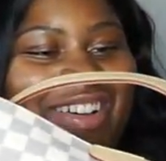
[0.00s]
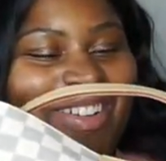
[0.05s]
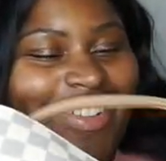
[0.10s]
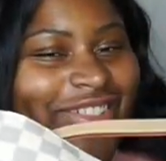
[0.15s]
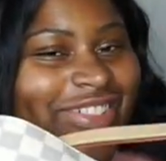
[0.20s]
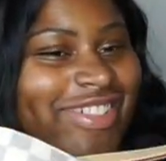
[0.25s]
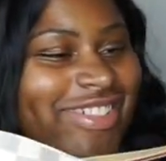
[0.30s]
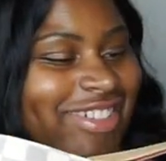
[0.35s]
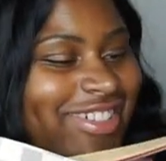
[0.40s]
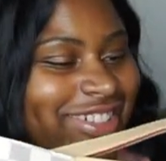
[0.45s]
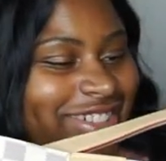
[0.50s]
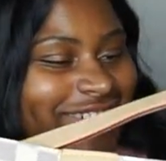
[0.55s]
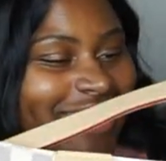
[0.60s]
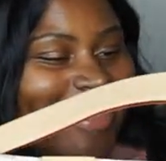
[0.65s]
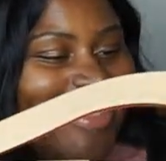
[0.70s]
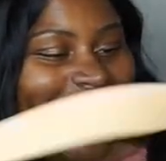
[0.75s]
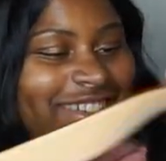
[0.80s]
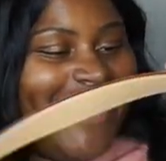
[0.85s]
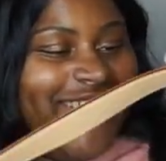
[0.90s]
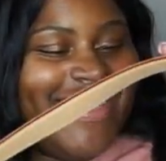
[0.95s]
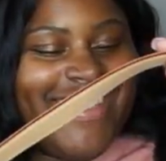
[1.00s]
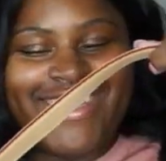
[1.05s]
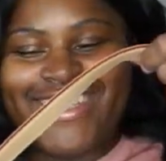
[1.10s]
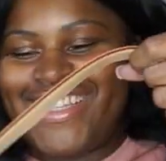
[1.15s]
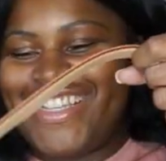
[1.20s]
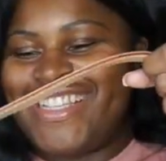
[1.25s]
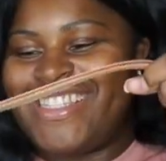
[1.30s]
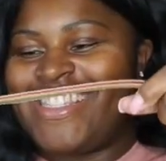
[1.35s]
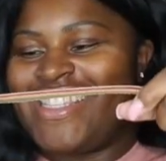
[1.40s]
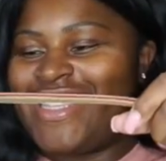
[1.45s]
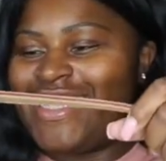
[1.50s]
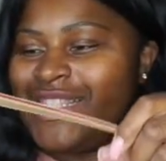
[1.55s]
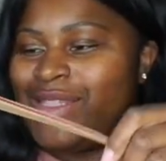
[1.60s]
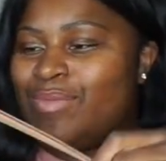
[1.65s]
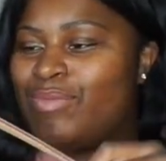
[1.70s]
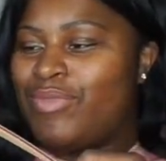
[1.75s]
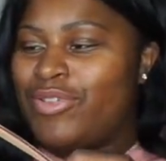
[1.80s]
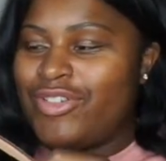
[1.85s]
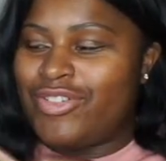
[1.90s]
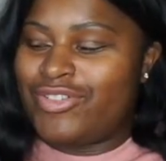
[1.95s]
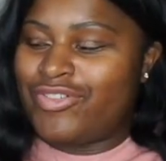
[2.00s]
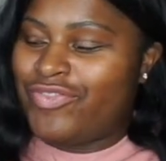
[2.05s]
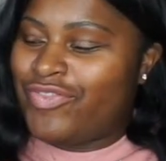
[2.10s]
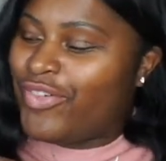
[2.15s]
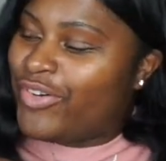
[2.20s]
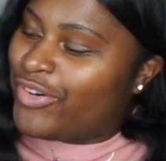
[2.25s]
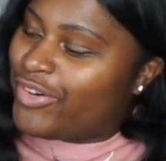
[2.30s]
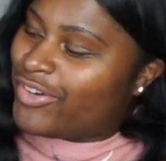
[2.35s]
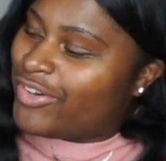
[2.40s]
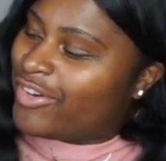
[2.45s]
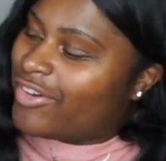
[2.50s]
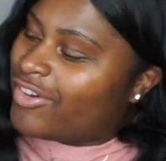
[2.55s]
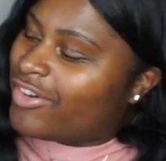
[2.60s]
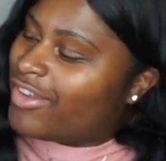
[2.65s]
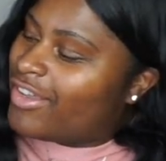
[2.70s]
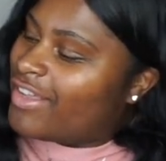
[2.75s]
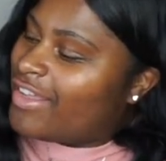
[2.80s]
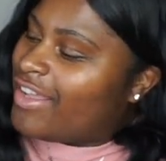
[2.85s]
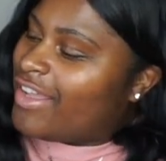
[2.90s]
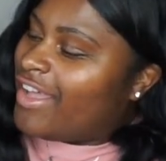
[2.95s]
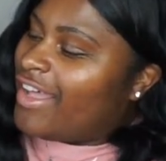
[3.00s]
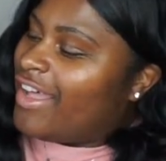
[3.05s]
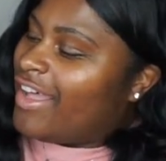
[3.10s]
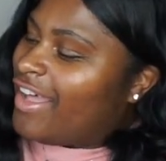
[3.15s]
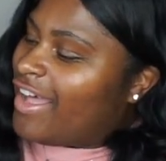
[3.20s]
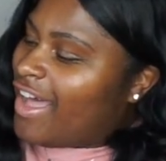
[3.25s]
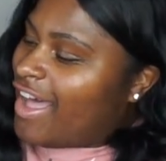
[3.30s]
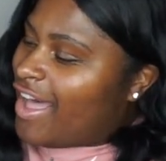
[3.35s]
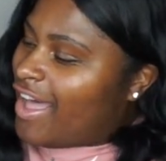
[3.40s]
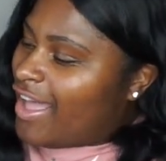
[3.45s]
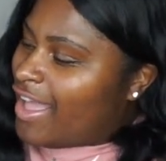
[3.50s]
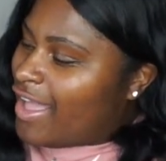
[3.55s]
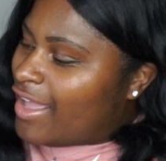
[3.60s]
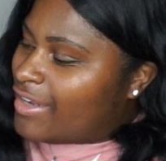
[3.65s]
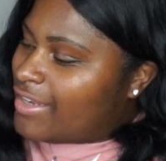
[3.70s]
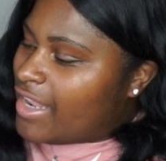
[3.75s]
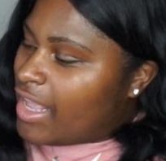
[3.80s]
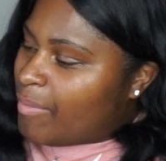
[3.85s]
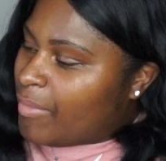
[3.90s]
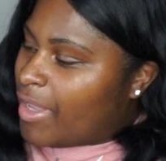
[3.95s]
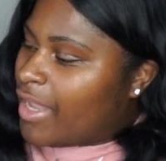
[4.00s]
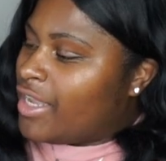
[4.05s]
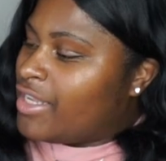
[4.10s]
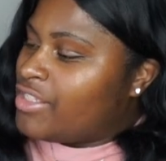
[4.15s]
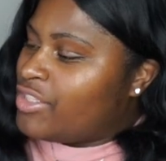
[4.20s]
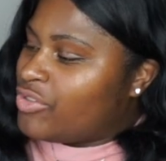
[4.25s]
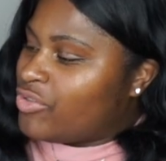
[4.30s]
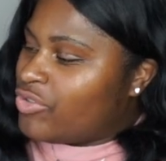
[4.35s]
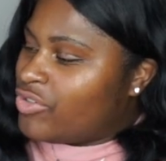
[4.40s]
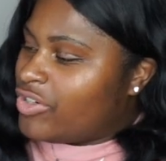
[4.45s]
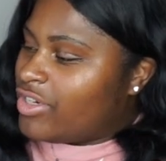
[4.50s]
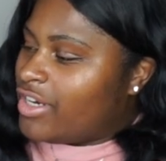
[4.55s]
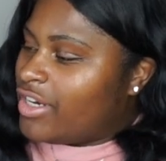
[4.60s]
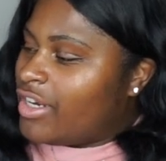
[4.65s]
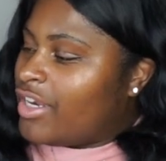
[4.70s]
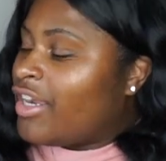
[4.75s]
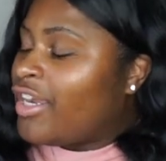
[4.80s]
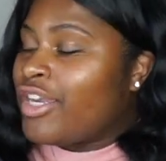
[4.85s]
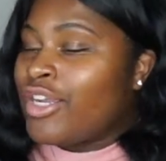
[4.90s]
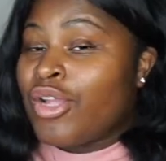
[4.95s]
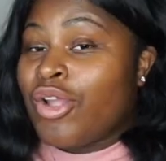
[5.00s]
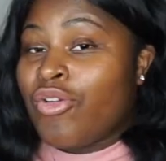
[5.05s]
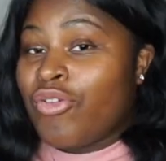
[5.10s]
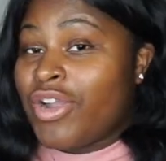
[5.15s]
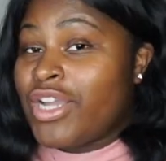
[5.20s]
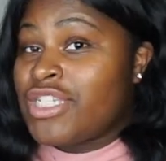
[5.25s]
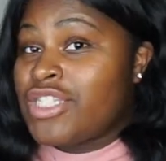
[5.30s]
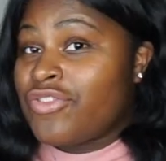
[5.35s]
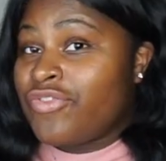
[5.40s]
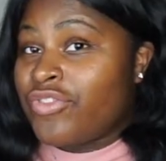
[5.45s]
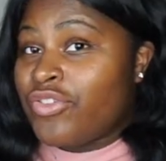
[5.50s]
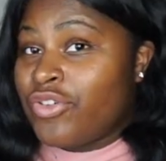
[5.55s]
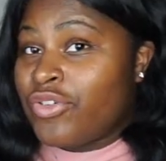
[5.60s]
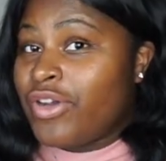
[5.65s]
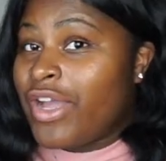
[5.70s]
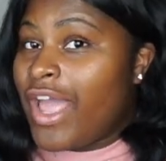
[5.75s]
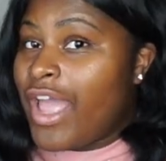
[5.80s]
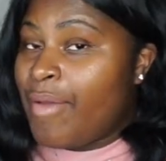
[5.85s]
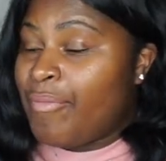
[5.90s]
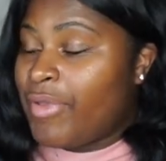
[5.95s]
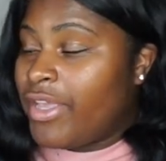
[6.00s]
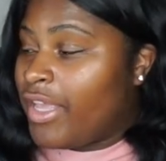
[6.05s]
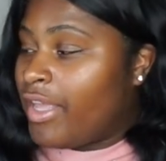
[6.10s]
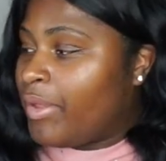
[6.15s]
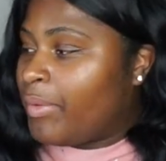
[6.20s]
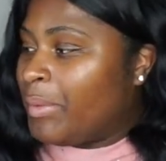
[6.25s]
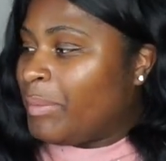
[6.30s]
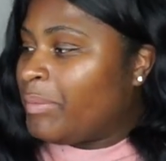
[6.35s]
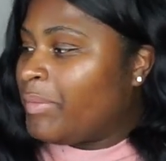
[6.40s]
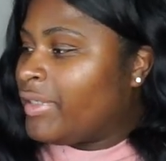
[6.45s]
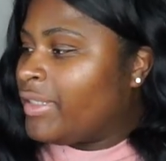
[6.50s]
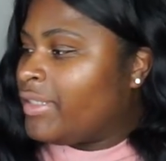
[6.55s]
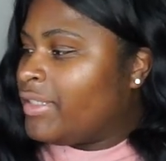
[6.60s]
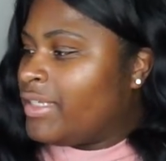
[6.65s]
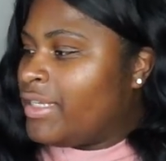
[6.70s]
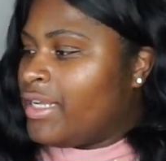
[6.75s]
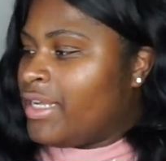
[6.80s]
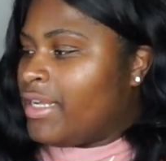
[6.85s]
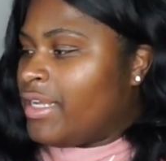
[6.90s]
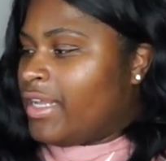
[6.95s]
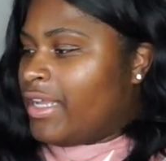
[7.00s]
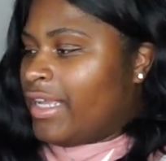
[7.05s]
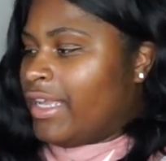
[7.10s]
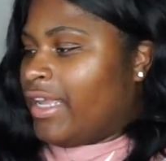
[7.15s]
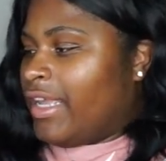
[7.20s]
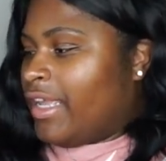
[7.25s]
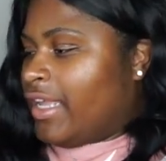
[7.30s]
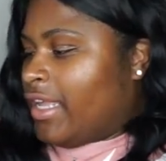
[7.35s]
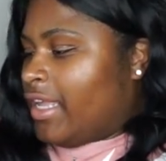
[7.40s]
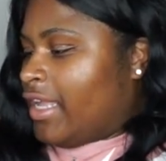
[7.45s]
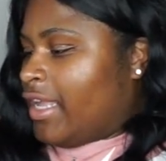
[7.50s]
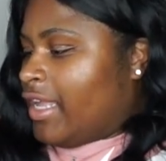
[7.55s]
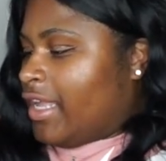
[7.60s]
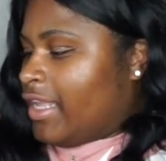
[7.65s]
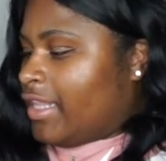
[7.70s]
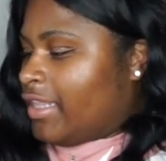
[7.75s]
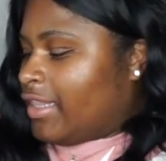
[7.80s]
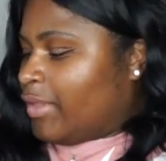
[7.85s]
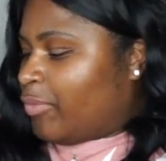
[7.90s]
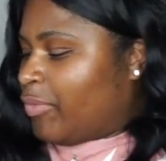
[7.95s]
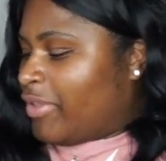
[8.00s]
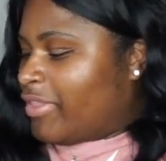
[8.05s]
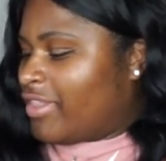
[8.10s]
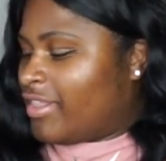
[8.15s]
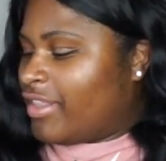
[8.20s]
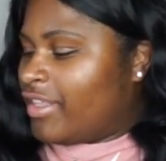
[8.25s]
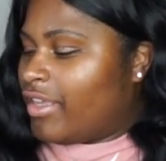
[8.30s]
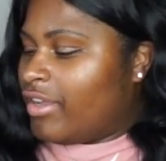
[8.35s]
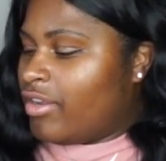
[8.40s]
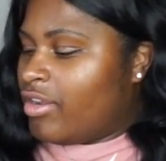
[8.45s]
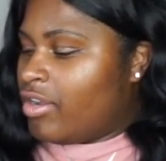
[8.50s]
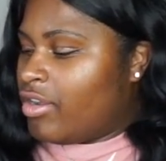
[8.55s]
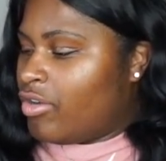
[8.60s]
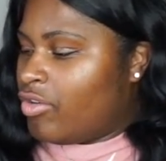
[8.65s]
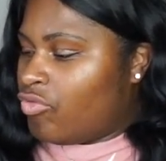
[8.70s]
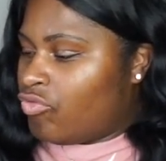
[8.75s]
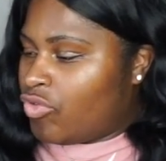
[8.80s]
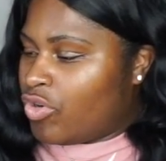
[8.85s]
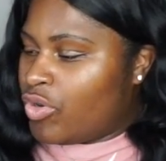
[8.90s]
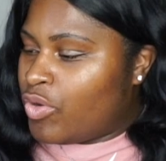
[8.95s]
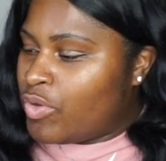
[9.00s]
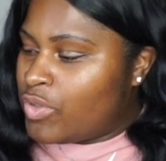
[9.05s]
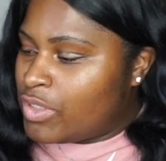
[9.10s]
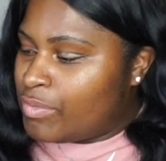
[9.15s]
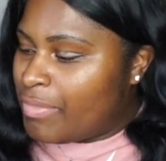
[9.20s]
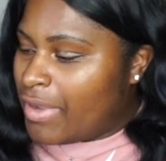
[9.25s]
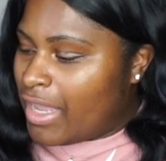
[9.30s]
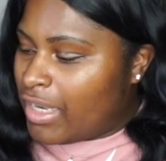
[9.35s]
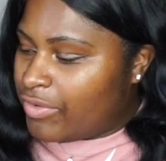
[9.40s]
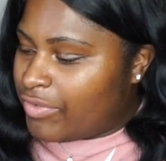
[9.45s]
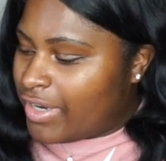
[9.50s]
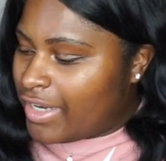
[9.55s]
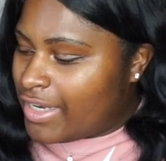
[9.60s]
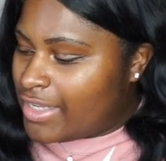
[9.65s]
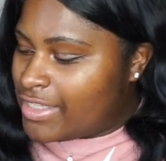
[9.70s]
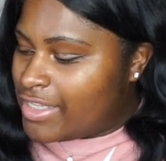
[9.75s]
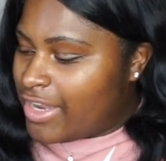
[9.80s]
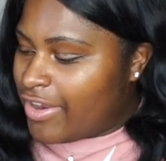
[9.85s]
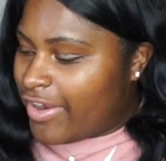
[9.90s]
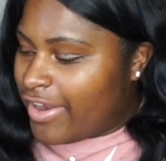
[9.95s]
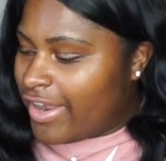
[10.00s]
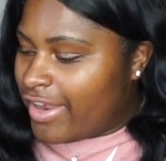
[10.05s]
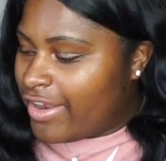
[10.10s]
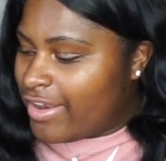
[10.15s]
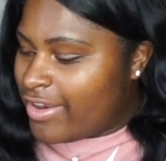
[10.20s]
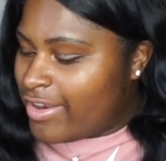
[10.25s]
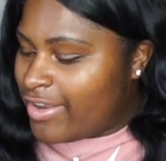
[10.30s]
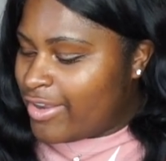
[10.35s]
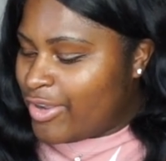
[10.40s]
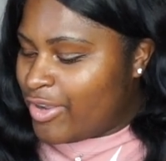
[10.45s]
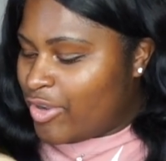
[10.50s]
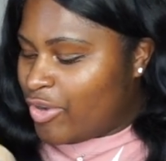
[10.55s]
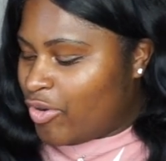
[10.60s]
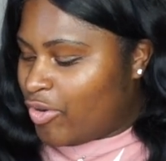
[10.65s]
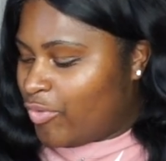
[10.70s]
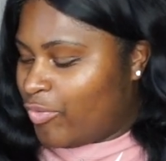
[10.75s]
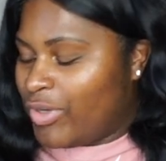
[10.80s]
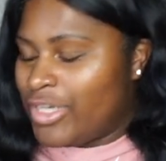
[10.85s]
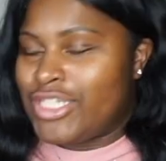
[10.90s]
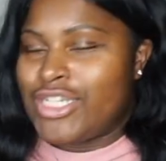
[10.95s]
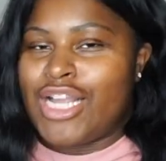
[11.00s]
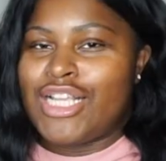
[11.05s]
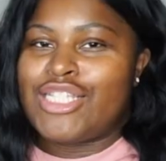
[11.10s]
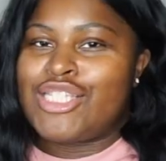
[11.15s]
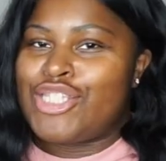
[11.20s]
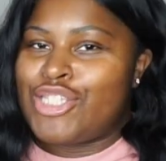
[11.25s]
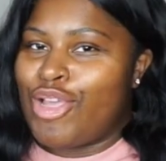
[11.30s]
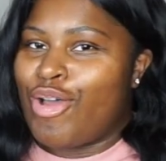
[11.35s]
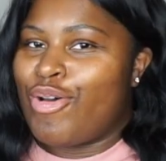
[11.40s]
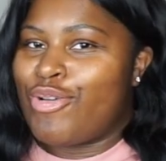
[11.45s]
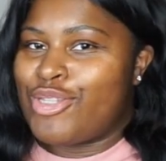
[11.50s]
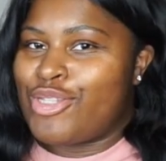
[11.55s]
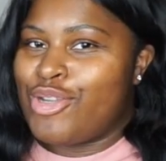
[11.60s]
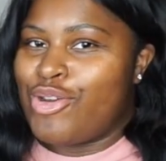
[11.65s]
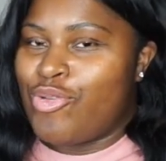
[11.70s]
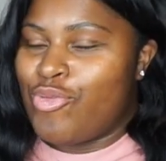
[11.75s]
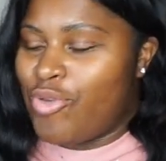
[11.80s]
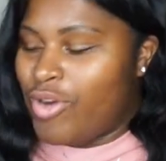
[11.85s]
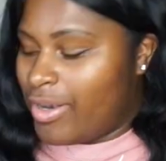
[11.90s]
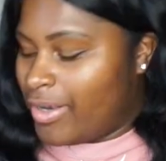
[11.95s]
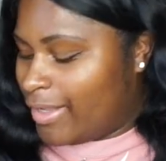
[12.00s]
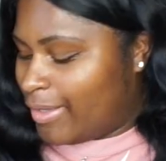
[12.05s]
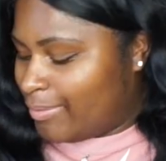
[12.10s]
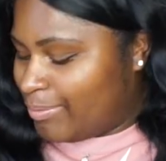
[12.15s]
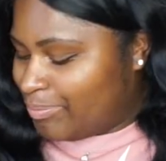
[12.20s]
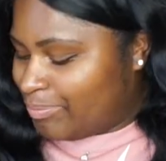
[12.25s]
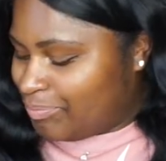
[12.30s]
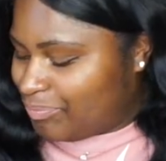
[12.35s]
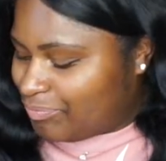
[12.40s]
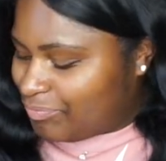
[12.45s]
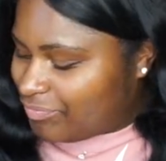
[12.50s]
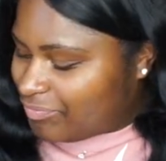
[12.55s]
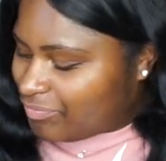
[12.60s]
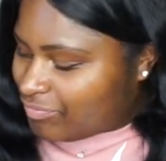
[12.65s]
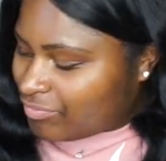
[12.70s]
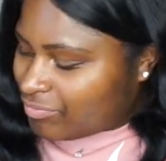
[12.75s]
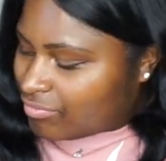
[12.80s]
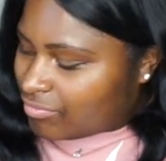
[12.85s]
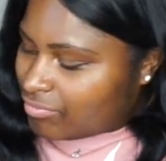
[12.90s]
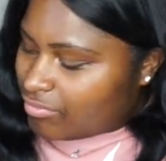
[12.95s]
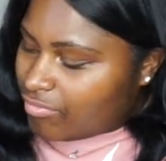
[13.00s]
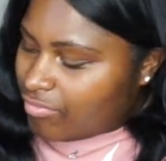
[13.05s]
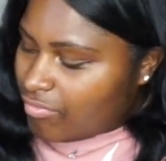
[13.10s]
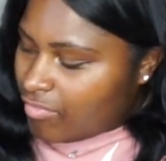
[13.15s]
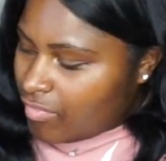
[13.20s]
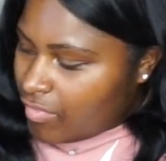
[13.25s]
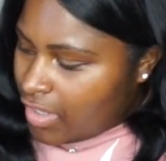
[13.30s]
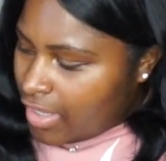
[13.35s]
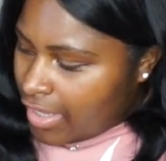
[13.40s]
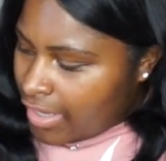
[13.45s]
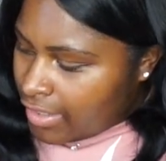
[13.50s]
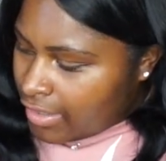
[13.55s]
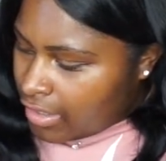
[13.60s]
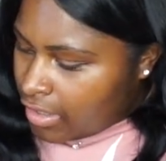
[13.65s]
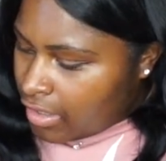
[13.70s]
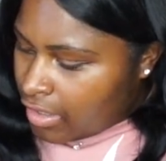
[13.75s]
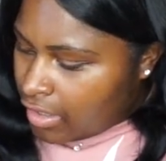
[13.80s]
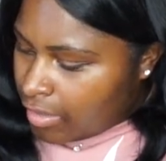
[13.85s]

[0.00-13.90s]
oh, is this beautiful Damier Azur Graceful MM, and with the rose ballerina interior, which I so wanted. And